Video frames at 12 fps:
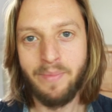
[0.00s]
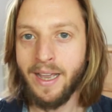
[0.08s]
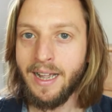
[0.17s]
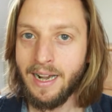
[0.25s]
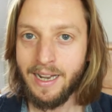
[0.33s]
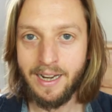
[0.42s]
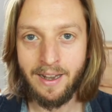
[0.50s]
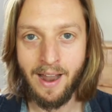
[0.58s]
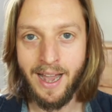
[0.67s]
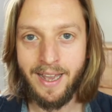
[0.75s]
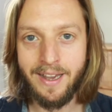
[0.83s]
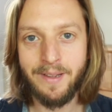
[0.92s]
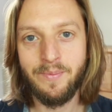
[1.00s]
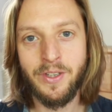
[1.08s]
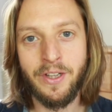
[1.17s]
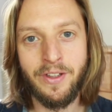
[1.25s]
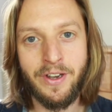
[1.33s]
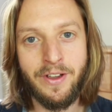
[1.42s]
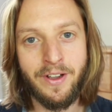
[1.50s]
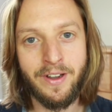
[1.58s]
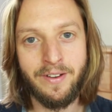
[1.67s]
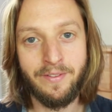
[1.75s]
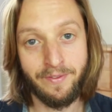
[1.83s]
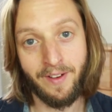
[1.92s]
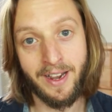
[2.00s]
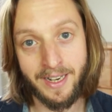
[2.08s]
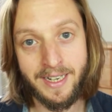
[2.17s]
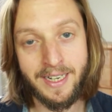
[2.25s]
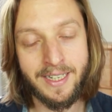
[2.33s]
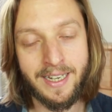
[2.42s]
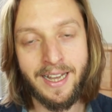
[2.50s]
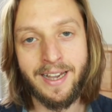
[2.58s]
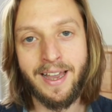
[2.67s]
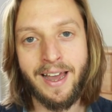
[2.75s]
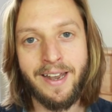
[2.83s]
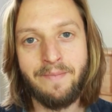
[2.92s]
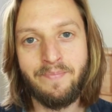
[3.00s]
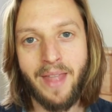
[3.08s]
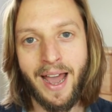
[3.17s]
then click like so that you can find it easily again.